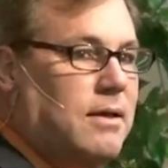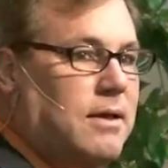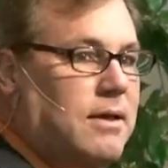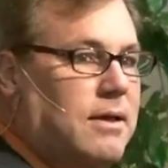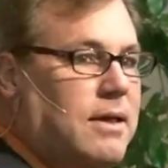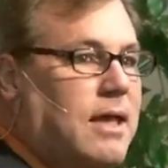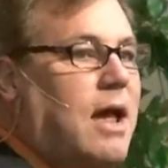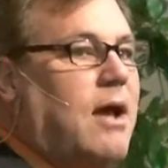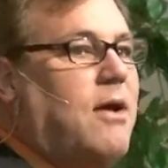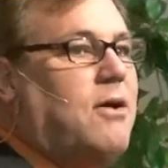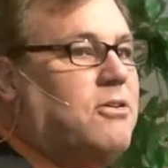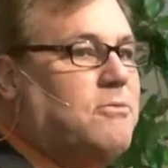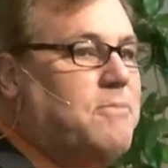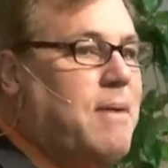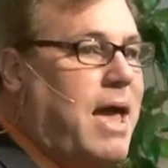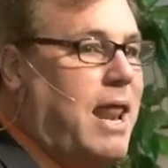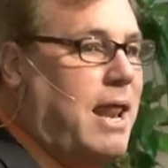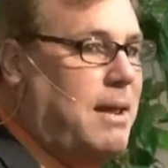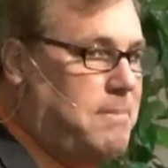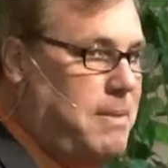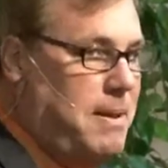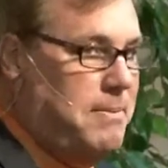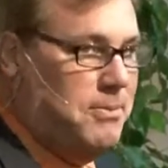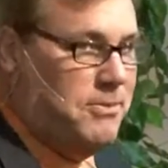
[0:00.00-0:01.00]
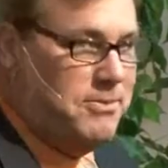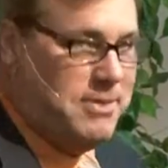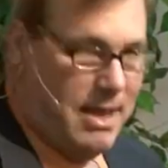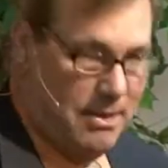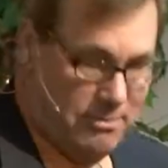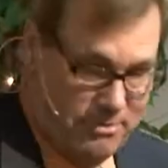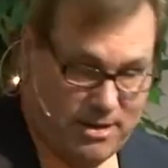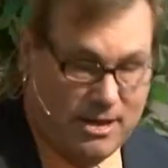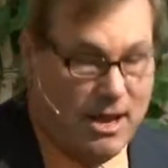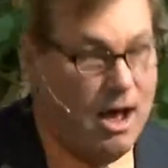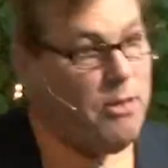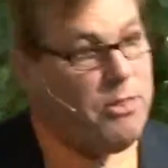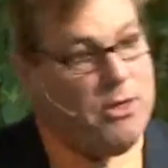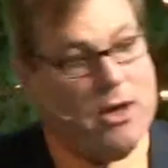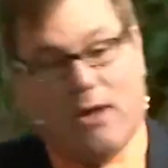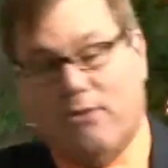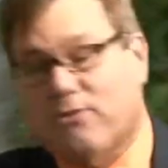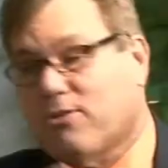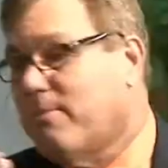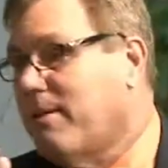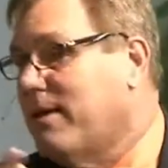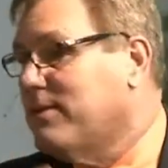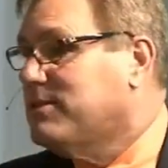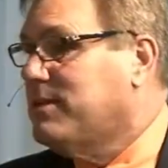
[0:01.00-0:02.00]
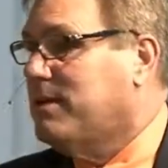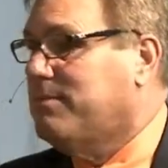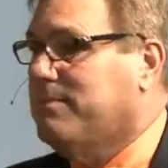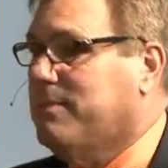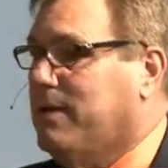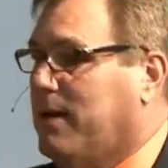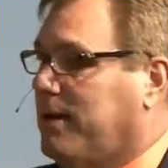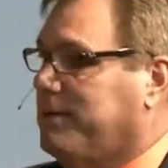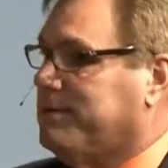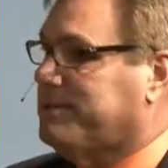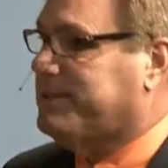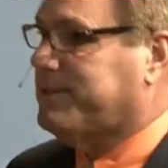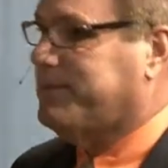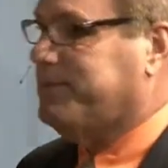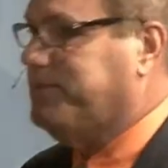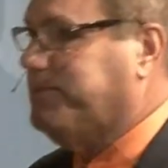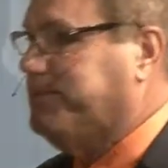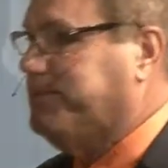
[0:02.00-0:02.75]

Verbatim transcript: Charismatic people time. See, y'all thought I was talking about something else.